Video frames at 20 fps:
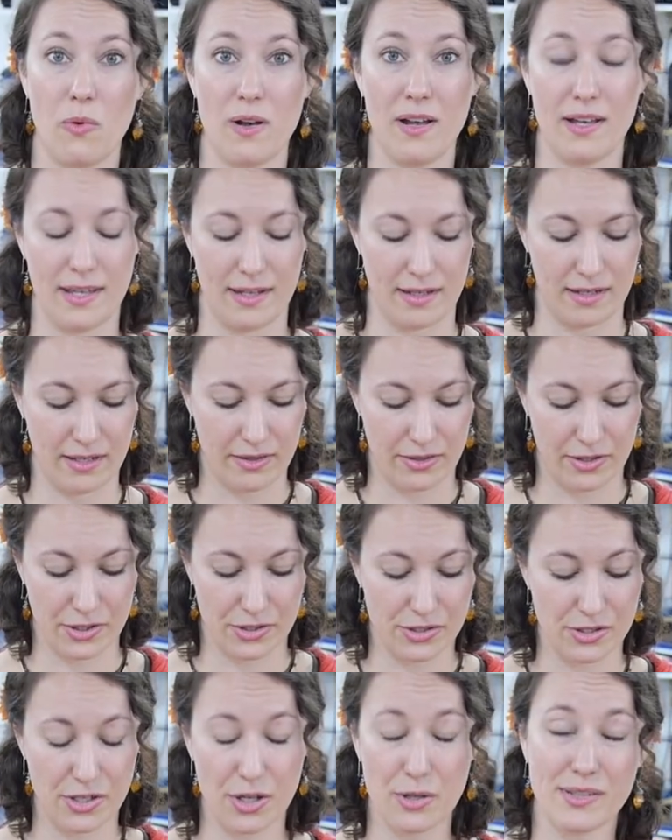One,
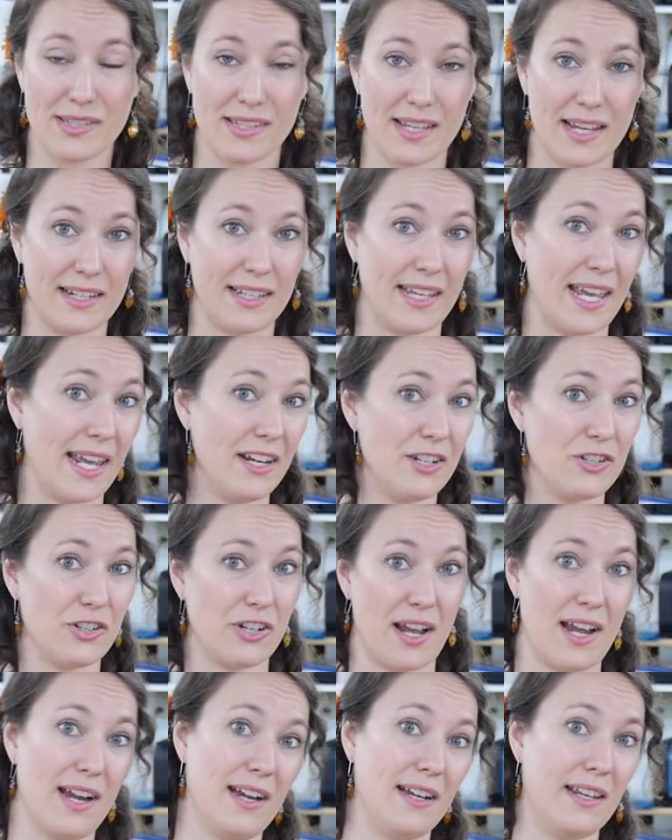there's no set
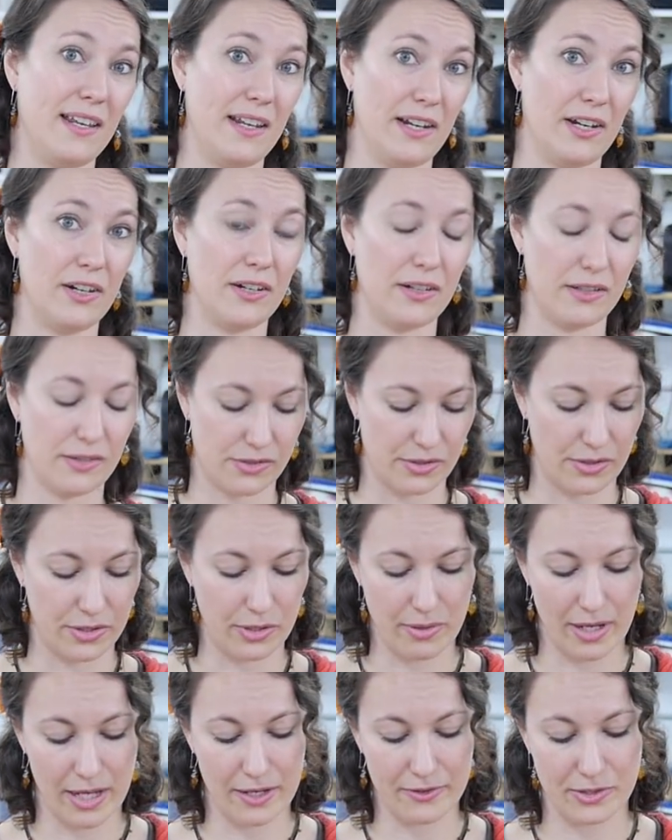gauge guide here, so
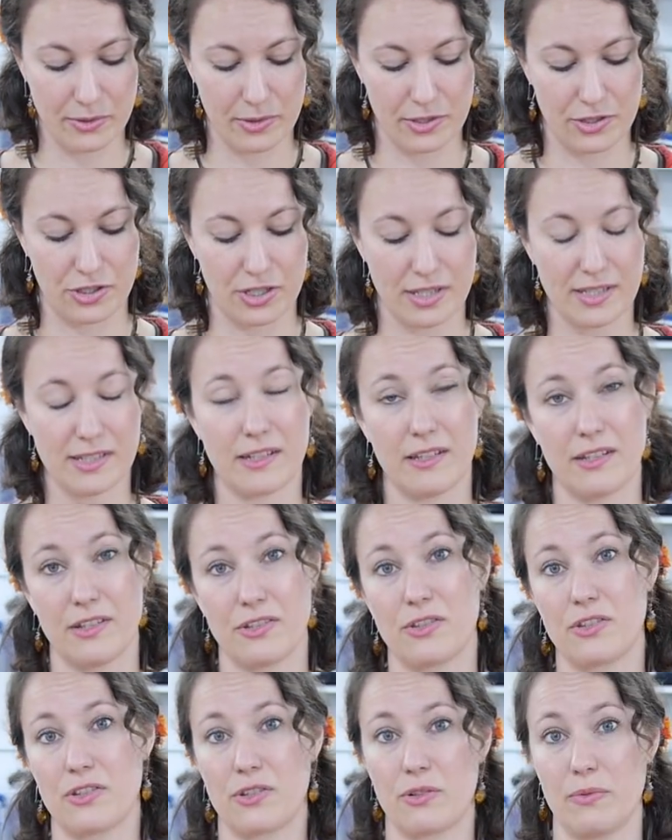you have to adjust
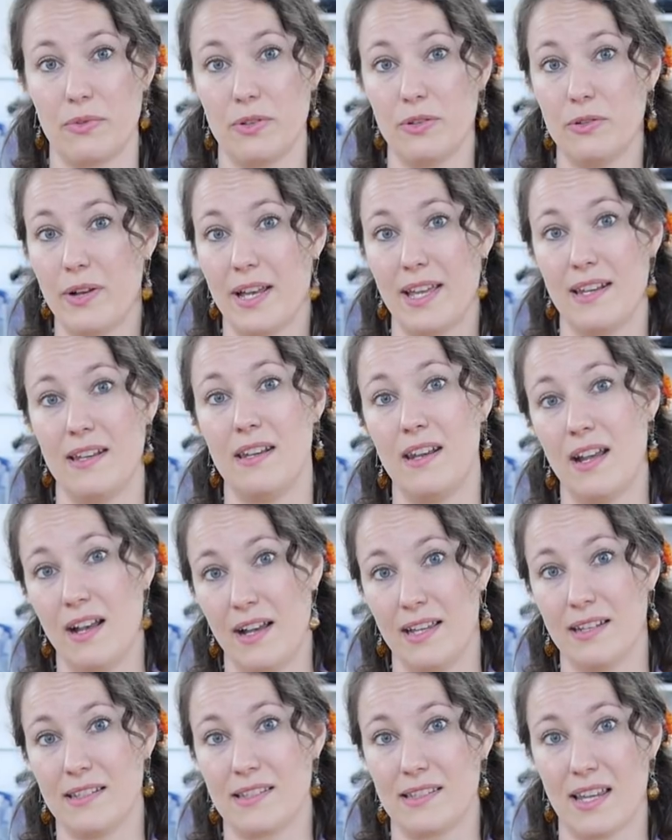this screw and
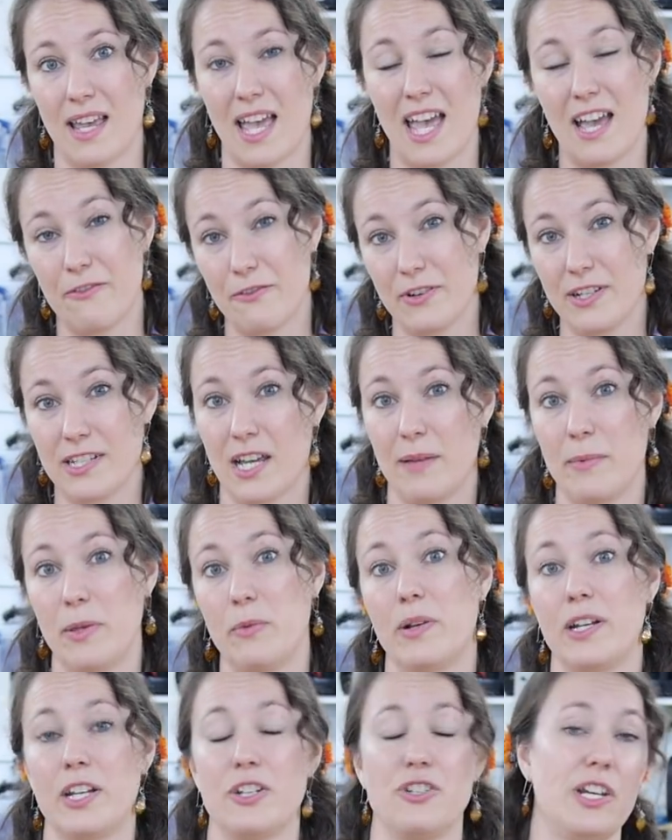nut every time
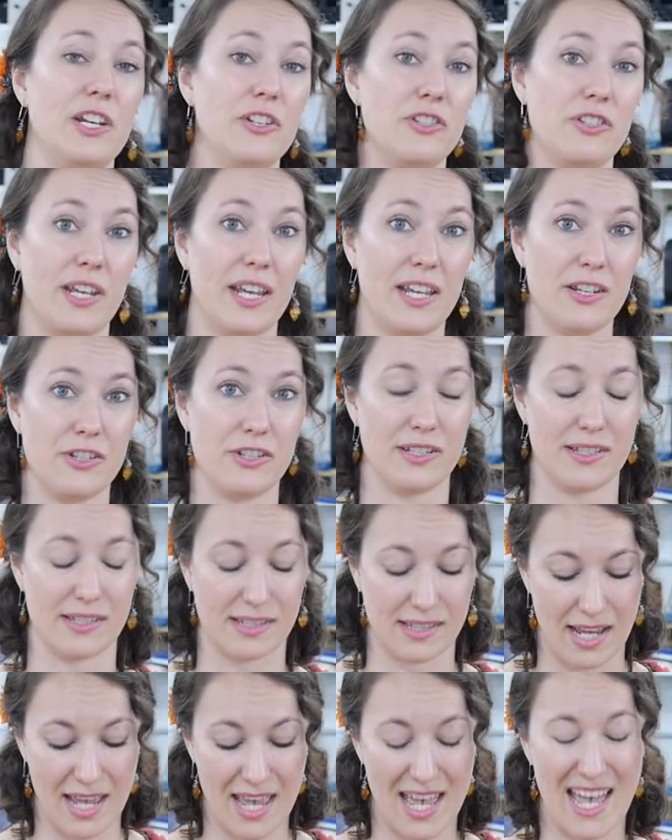you want to change
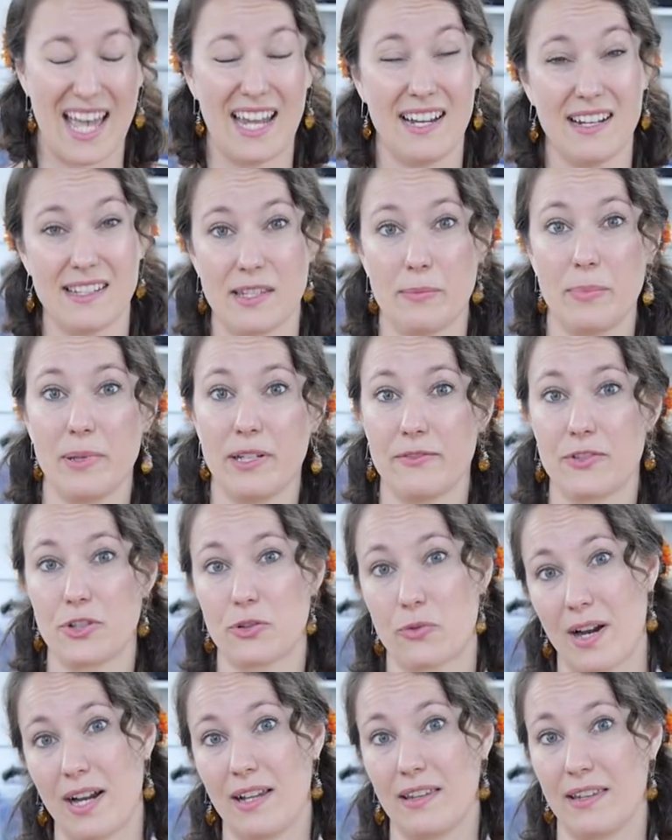gauges, and it's a bit of
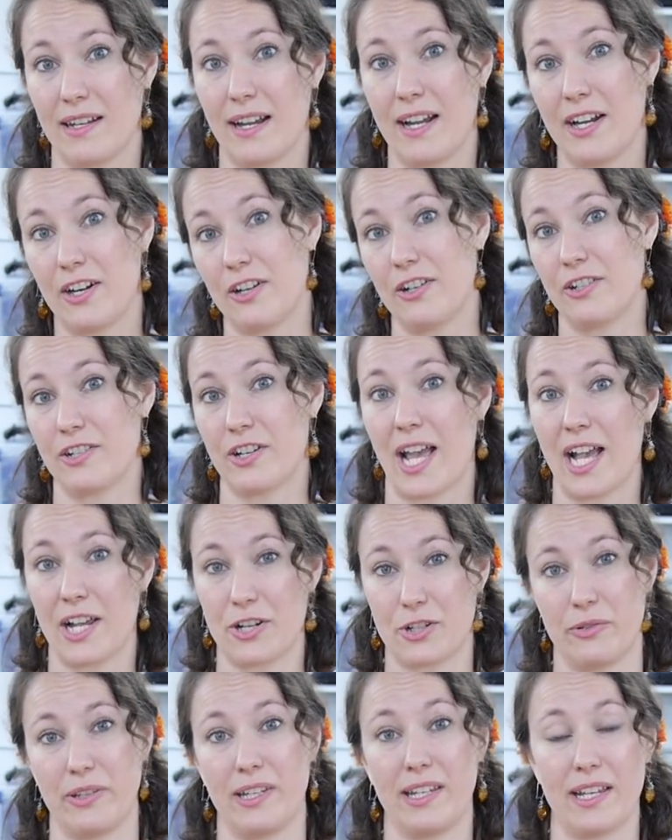trial and error to
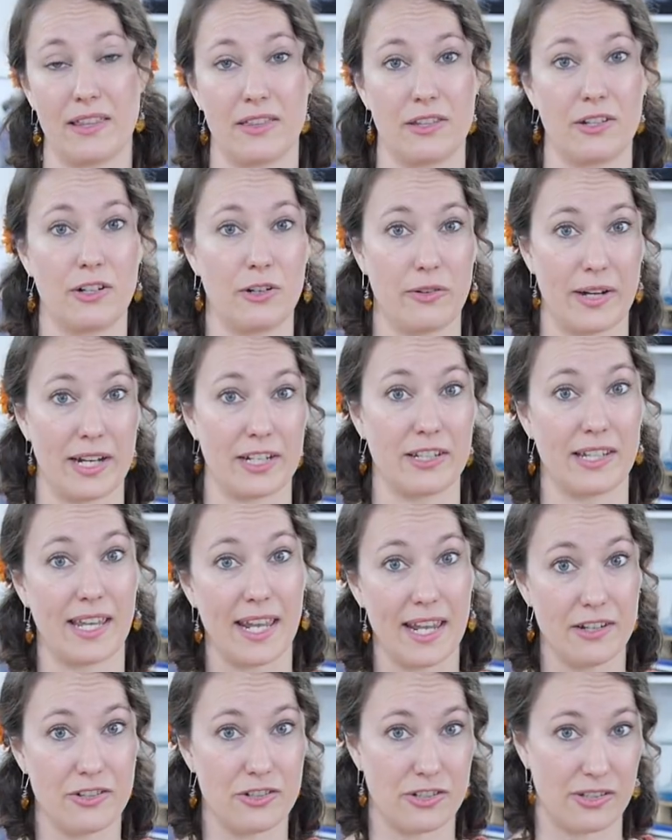actually get the correct
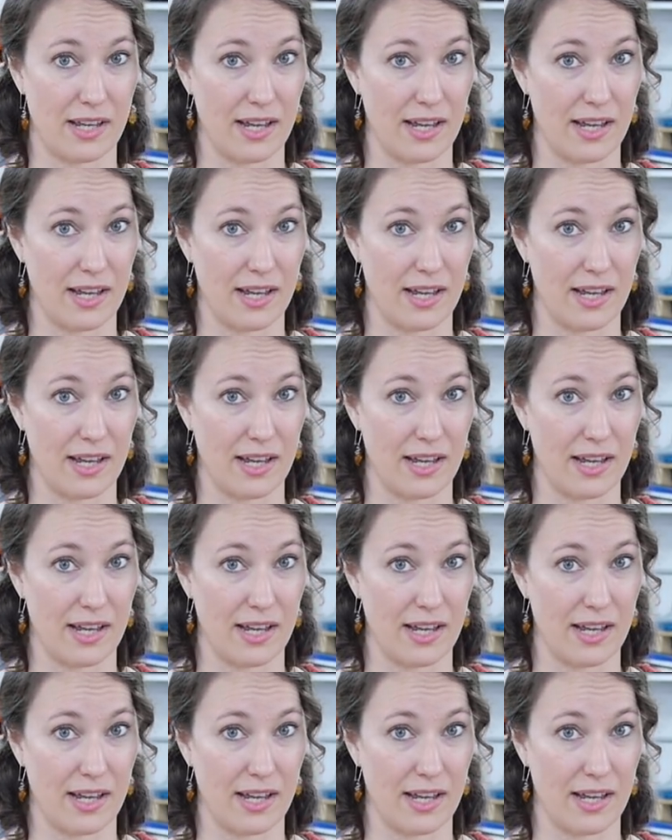gauge